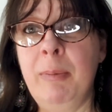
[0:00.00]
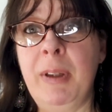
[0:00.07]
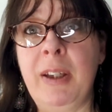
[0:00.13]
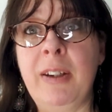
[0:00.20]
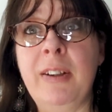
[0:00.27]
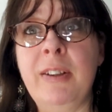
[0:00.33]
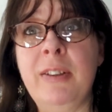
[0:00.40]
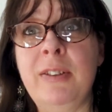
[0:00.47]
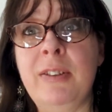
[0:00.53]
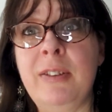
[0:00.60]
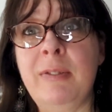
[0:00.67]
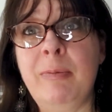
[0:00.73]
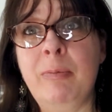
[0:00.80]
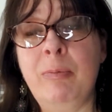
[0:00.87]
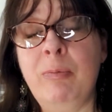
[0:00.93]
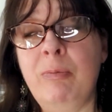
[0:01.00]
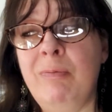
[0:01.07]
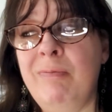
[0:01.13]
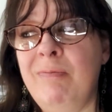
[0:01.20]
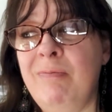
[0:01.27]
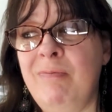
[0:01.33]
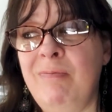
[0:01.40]
Because
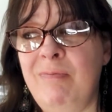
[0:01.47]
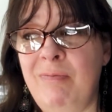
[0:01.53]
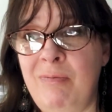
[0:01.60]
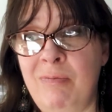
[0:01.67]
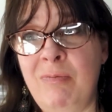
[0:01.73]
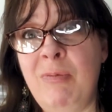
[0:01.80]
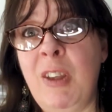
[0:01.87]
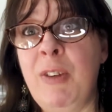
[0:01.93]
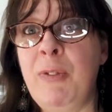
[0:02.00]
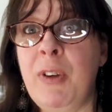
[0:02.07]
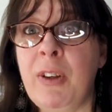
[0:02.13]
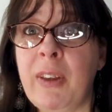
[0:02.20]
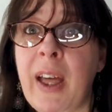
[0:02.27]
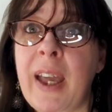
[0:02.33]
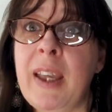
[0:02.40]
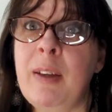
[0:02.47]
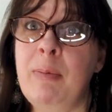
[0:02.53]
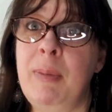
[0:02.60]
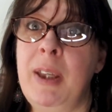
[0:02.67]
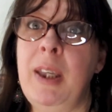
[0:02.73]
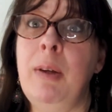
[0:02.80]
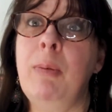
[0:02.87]
if you're like
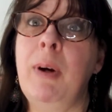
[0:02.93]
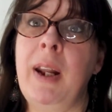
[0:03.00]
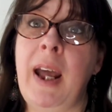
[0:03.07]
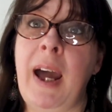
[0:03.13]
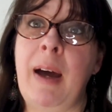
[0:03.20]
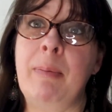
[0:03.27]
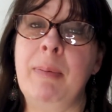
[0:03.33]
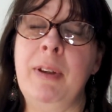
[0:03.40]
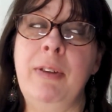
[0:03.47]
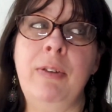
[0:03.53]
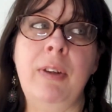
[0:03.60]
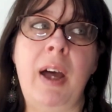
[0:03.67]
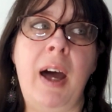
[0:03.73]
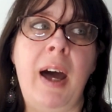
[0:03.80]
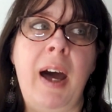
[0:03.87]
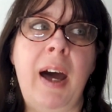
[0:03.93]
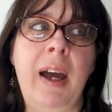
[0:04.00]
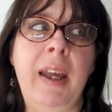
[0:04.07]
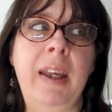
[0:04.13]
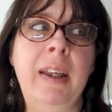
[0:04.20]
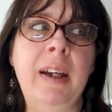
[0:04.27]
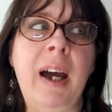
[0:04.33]
me, what happens,
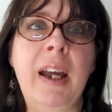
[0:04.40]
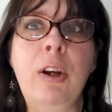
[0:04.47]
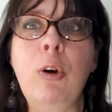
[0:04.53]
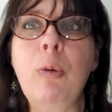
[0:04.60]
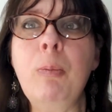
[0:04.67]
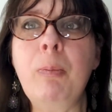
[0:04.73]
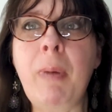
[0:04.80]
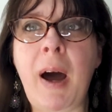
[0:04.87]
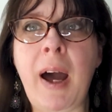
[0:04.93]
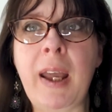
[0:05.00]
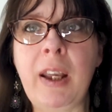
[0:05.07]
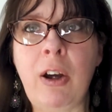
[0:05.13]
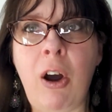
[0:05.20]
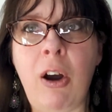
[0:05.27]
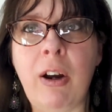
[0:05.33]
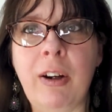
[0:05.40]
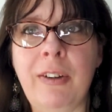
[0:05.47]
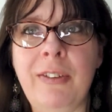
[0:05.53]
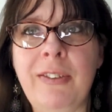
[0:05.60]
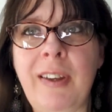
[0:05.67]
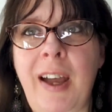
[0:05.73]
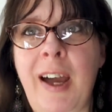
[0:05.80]
I don't buy
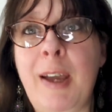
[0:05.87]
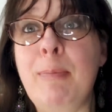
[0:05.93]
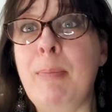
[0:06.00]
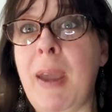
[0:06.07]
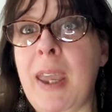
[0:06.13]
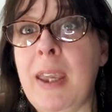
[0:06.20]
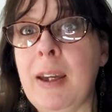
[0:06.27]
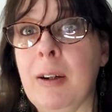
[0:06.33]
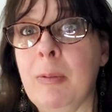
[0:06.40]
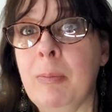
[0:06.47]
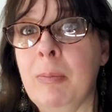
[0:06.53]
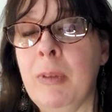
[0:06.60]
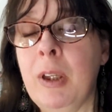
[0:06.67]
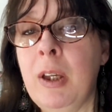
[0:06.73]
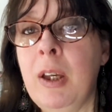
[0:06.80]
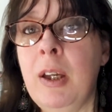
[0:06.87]
cards, I make them.